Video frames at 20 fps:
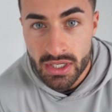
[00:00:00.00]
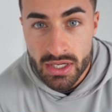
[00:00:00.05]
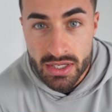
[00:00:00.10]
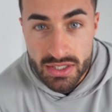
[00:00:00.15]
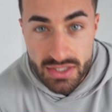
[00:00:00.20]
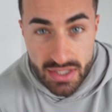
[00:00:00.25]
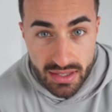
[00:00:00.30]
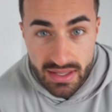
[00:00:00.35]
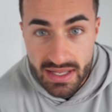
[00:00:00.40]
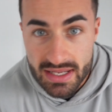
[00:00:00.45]

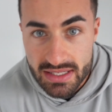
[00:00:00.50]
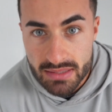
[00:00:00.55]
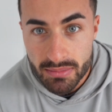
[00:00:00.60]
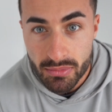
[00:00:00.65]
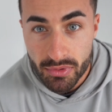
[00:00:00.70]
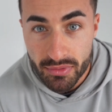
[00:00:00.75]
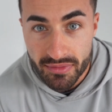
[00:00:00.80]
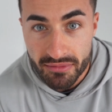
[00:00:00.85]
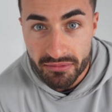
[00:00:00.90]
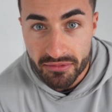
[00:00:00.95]
So things are
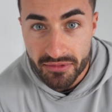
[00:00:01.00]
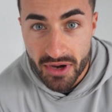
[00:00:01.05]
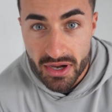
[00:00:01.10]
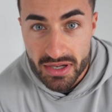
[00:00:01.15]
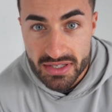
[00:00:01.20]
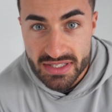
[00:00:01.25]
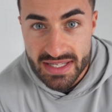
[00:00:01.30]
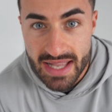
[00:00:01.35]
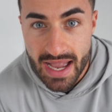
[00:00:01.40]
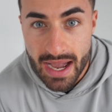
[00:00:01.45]
moving
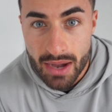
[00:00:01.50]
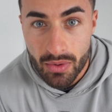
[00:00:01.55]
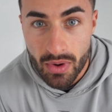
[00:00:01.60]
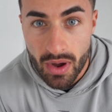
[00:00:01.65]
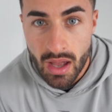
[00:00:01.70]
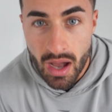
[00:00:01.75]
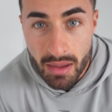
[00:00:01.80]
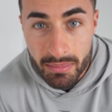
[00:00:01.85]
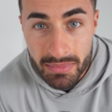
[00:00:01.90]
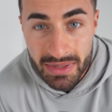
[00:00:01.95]
fast now.
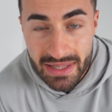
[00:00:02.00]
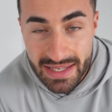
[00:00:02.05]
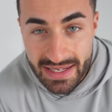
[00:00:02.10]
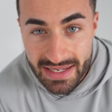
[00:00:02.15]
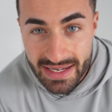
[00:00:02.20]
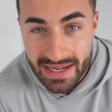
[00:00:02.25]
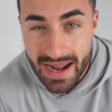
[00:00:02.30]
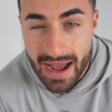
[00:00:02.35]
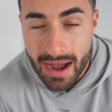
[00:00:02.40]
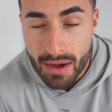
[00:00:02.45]
I'm
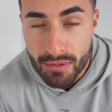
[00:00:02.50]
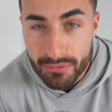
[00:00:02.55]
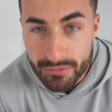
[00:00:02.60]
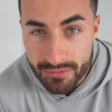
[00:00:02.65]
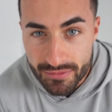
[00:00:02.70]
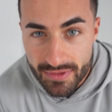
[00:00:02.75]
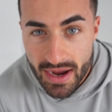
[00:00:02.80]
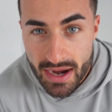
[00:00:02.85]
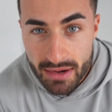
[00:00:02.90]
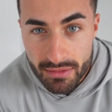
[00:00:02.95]
leaning out
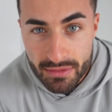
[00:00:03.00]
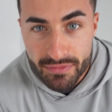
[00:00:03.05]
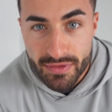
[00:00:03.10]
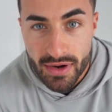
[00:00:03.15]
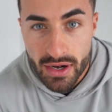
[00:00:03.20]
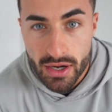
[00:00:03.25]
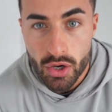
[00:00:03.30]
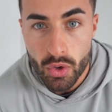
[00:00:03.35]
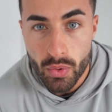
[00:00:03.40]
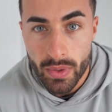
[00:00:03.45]

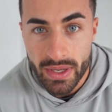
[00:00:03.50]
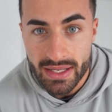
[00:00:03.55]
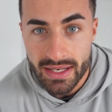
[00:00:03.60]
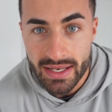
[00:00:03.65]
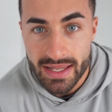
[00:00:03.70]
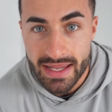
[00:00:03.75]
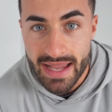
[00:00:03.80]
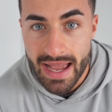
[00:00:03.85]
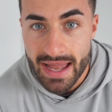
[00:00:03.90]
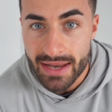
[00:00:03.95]
very
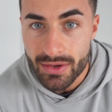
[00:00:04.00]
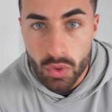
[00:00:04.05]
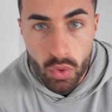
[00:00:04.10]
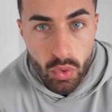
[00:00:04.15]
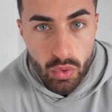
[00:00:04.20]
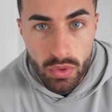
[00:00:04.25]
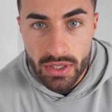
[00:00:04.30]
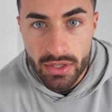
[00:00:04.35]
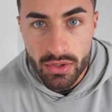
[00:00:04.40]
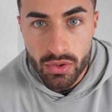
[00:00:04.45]
quickly, and
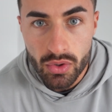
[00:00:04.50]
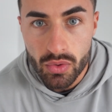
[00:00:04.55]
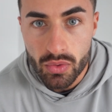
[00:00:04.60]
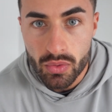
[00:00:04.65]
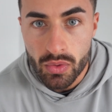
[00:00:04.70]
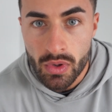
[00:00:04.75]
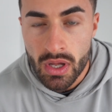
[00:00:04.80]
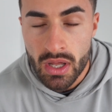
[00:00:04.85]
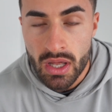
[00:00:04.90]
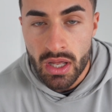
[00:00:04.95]
all in
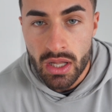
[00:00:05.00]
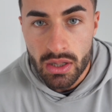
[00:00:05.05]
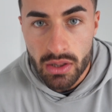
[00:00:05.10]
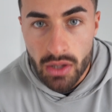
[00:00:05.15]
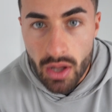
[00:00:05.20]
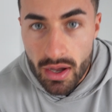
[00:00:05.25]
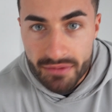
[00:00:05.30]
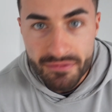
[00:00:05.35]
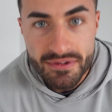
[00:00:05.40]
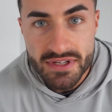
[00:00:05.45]
all,
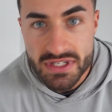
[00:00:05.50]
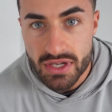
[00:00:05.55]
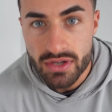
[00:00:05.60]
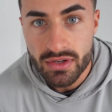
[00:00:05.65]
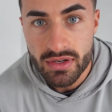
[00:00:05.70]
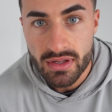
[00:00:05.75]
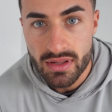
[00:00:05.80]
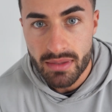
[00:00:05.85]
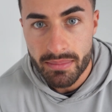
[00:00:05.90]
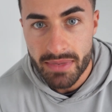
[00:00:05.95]
life is good
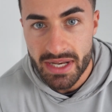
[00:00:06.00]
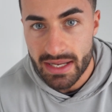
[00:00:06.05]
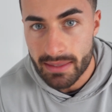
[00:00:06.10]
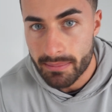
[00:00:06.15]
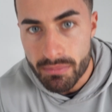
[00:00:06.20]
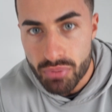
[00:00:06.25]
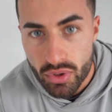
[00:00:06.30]
at the minute.